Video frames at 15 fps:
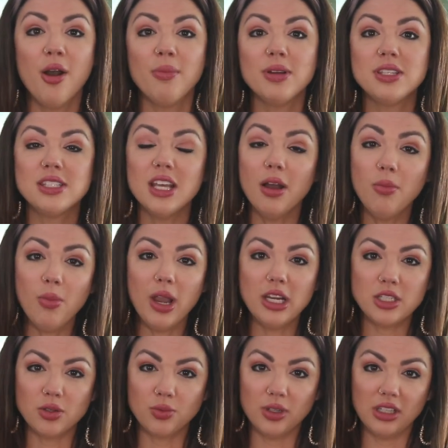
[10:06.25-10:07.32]
But some way
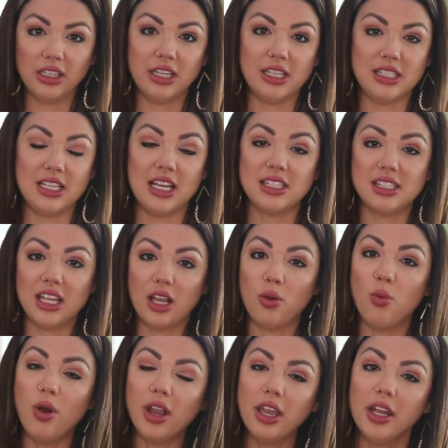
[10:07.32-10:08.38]
to really assess, like,
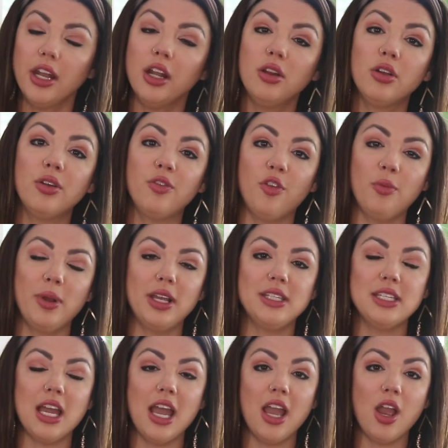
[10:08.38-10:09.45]
what can I learn from my
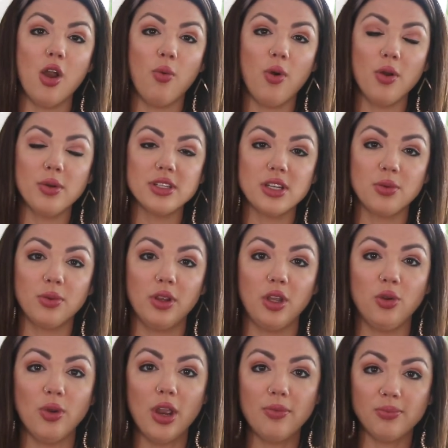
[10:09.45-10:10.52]
day? What was I really
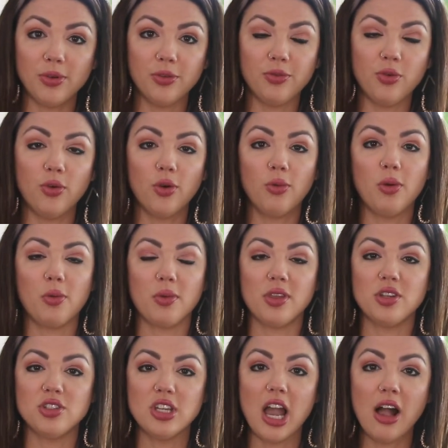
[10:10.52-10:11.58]
grateful for? What were
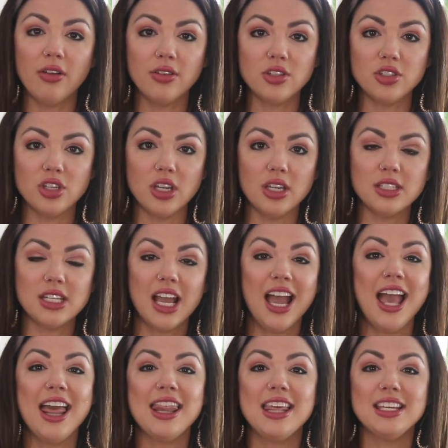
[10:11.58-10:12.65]
the challenges?
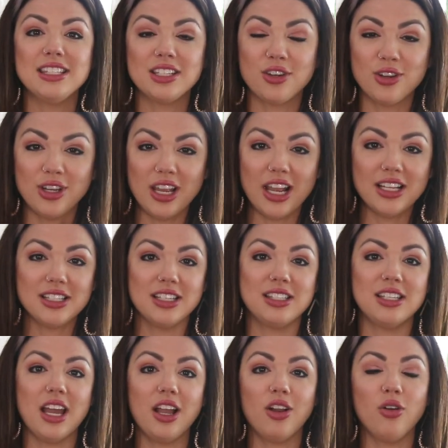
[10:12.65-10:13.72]
This creates a
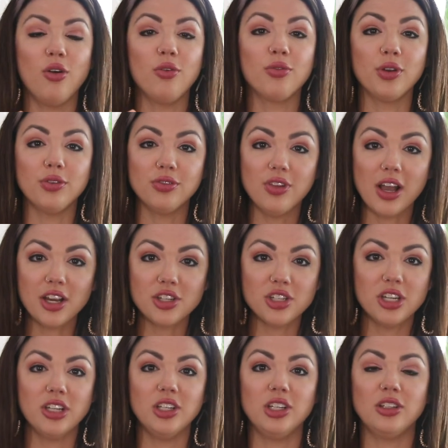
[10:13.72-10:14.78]
cycle of
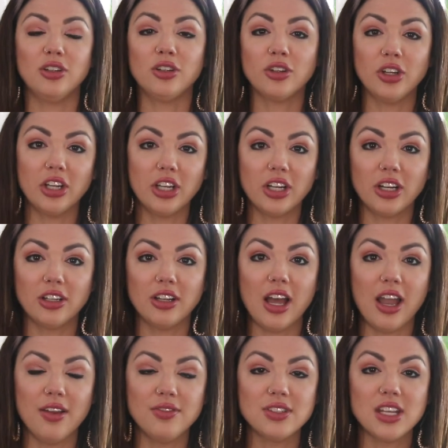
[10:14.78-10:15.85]
reflection and learning in our
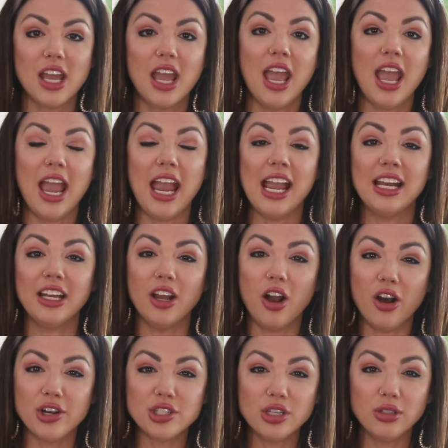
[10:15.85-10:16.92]
lives. And I
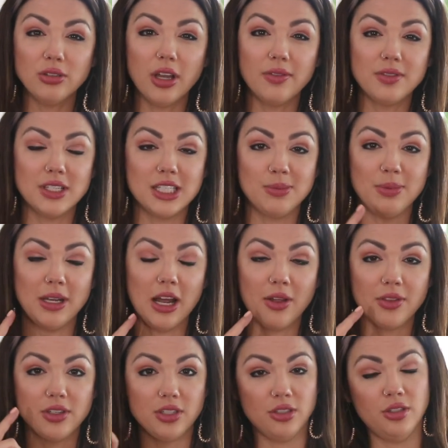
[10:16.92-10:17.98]
also love to spit out
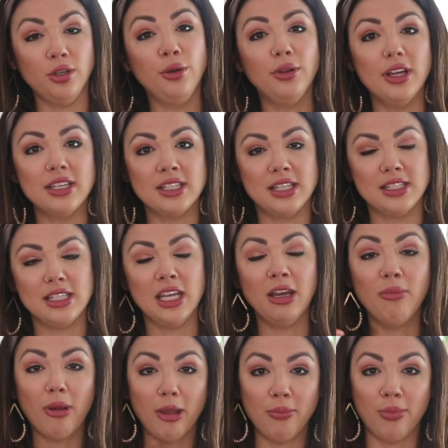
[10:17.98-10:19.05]
the to-do list that's
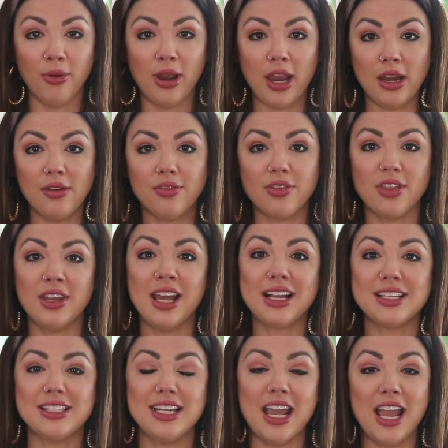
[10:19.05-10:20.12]
in my brain for the
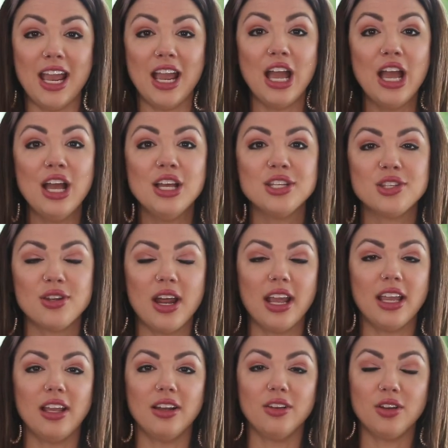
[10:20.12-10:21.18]
next day so that I
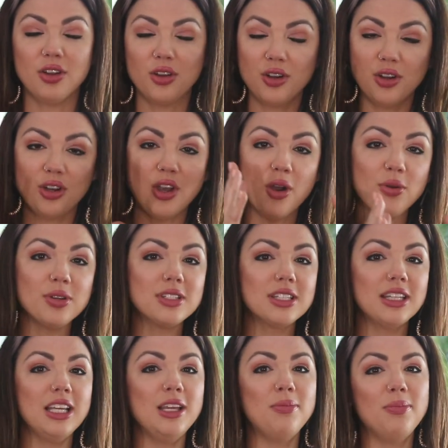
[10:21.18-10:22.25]
can go to
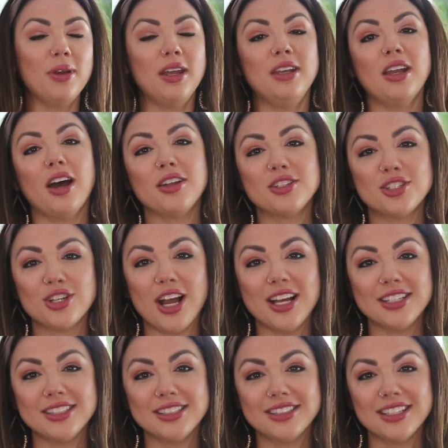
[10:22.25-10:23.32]
sleep and not stress.
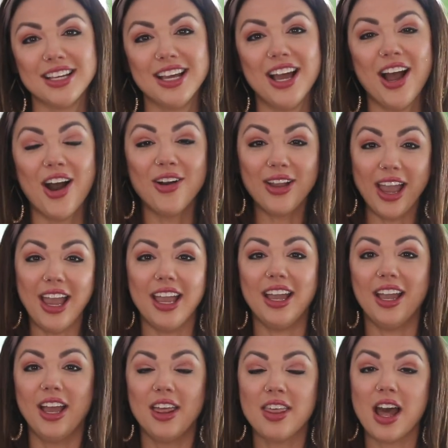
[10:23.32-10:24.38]
Okay,
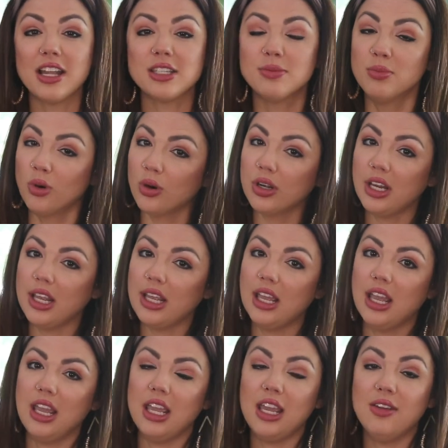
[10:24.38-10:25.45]
that's morning,
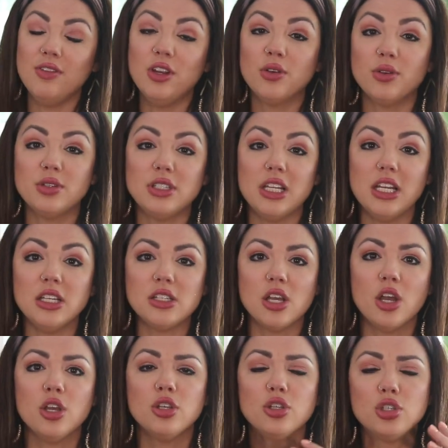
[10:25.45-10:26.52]
evening routines.
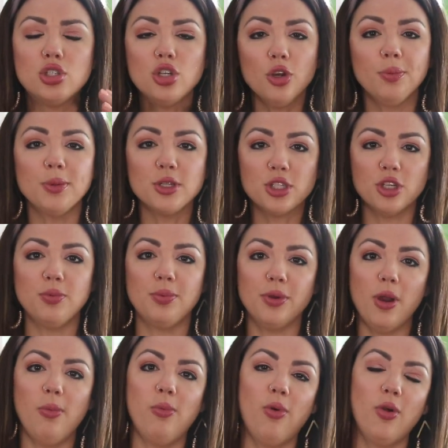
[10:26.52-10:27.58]
Super,
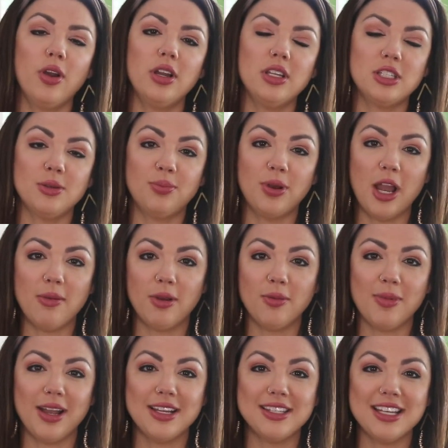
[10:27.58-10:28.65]
super important to prime our
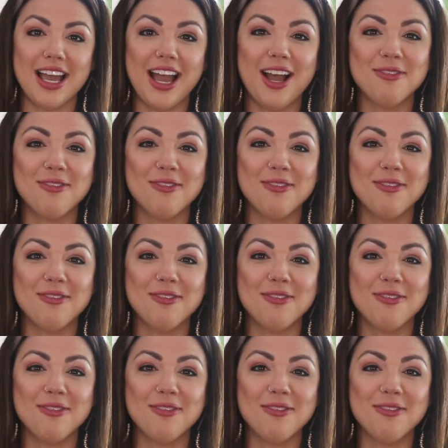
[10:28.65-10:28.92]
mindset.